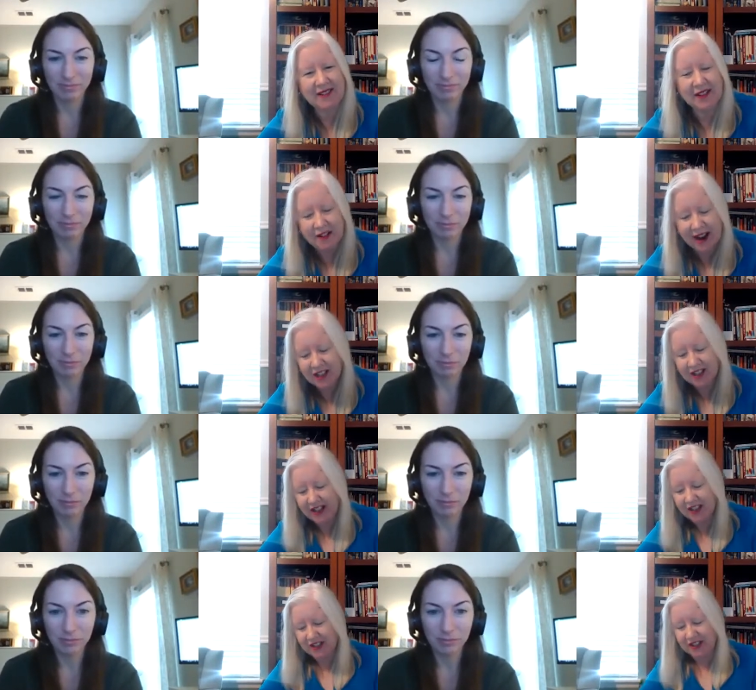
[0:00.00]

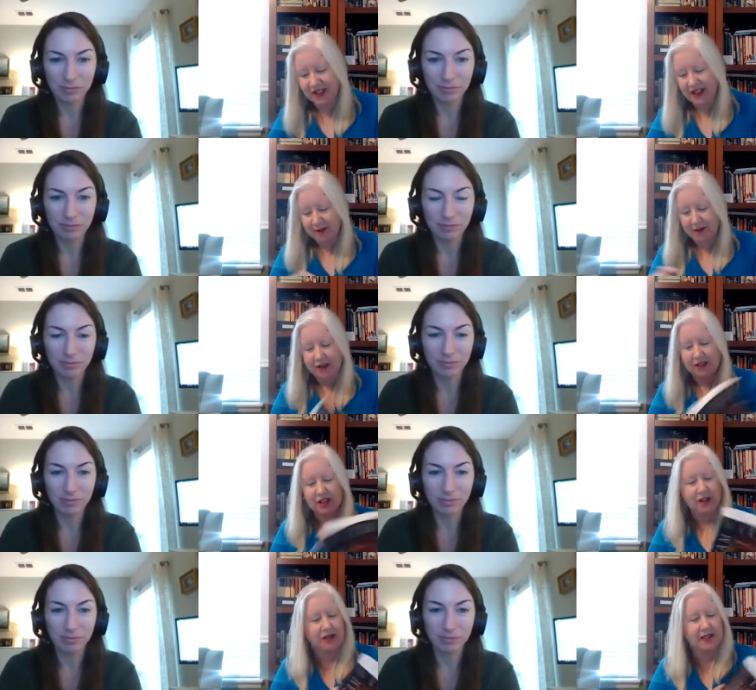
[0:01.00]
Speaker 1: congratulations again. We want to
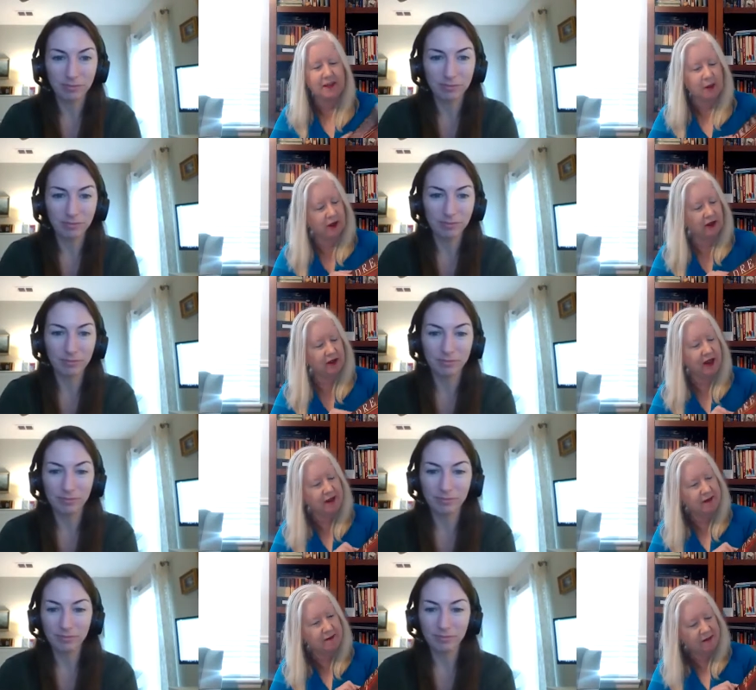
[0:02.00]
share this book,
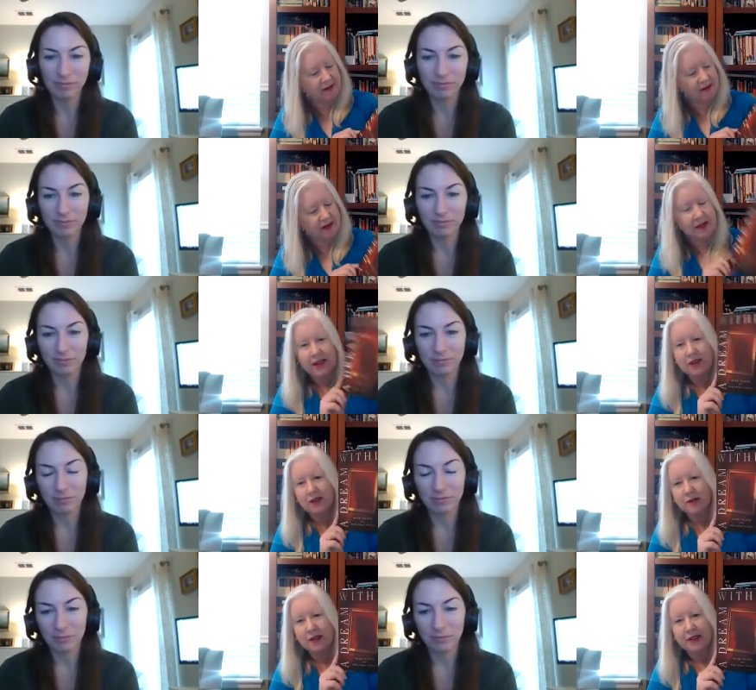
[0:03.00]
um, A
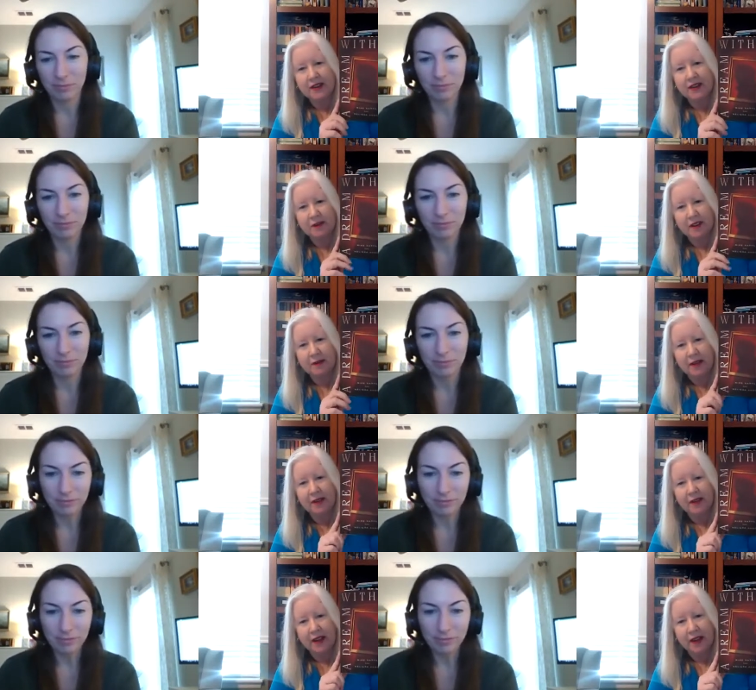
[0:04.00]
Dream Within a Dream.
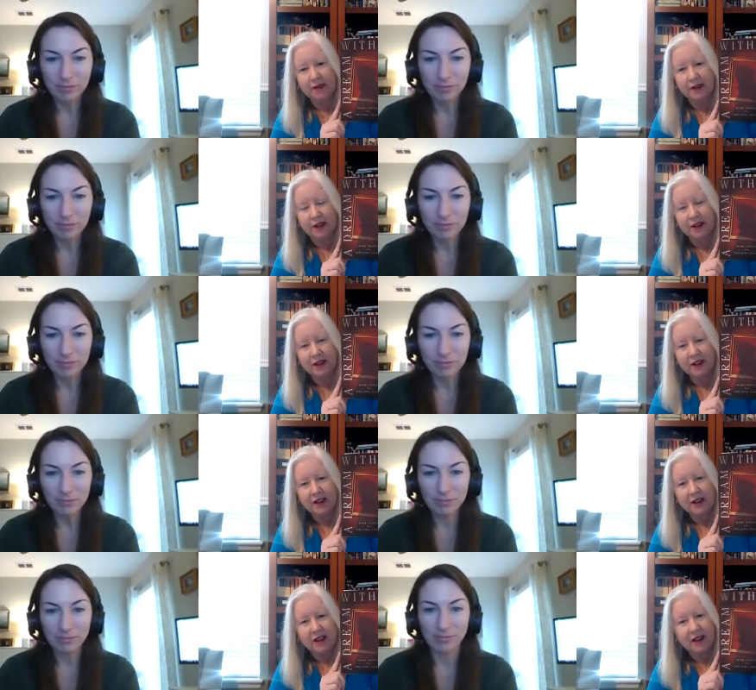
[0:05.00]
Love the cover.
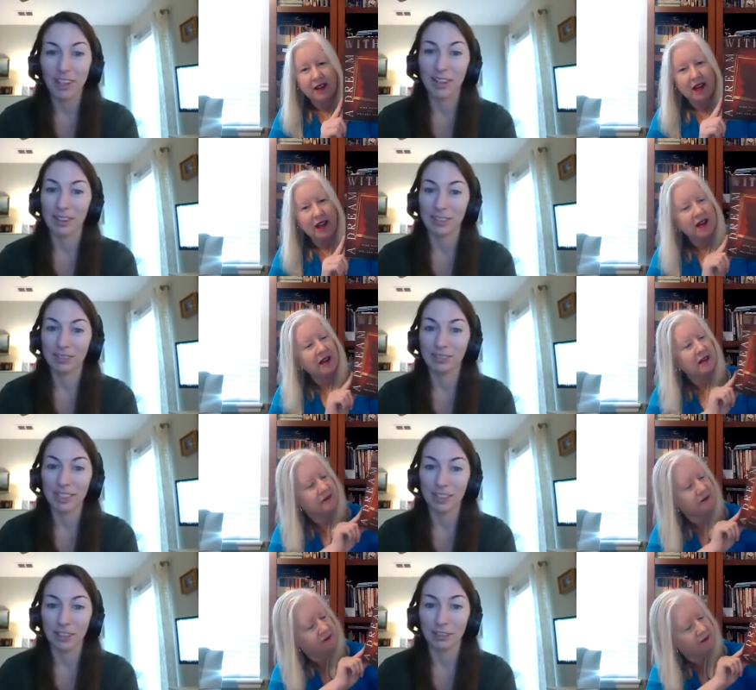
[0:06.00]
Speaker 2: Yeah,
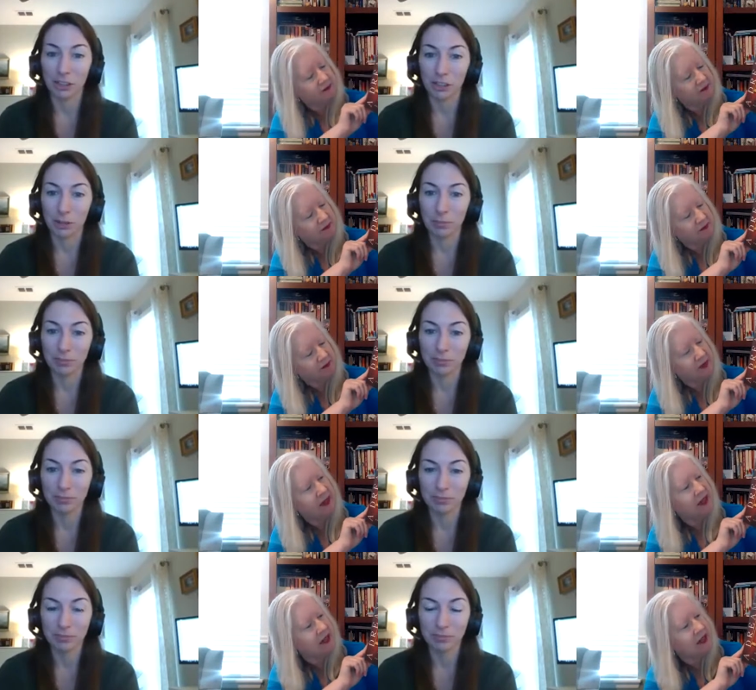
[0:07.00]
they um, did a great job.
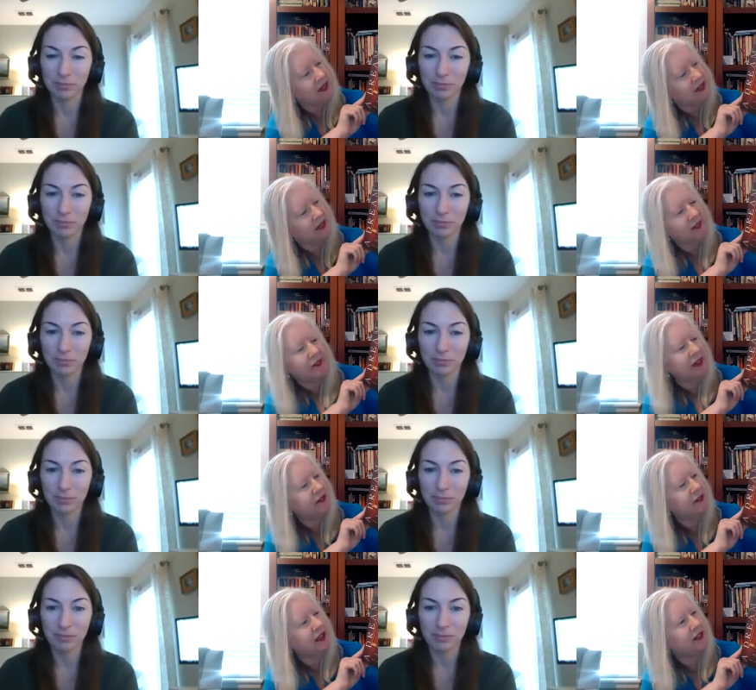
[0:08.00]
Speaker 1: They did. They
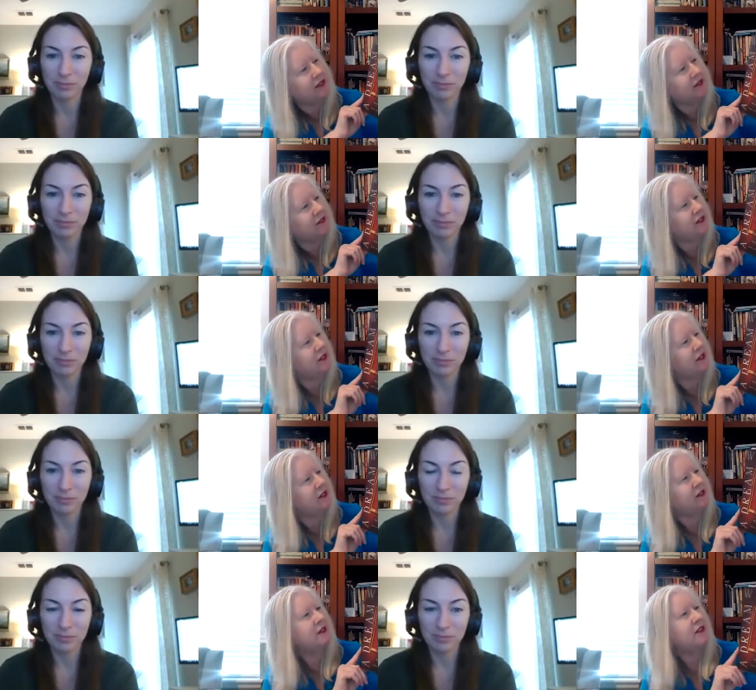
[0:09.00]
always and they always
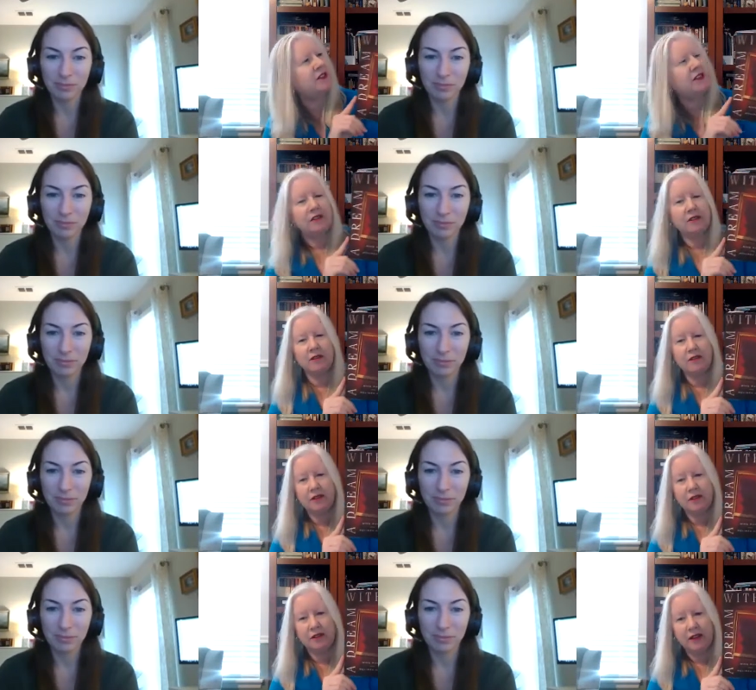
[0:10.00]
do. They just do
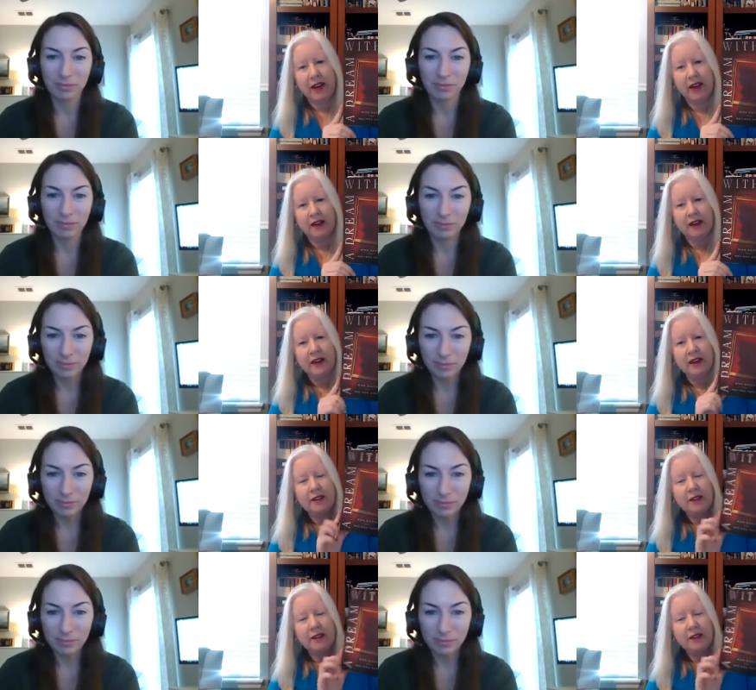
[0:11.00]
do great. The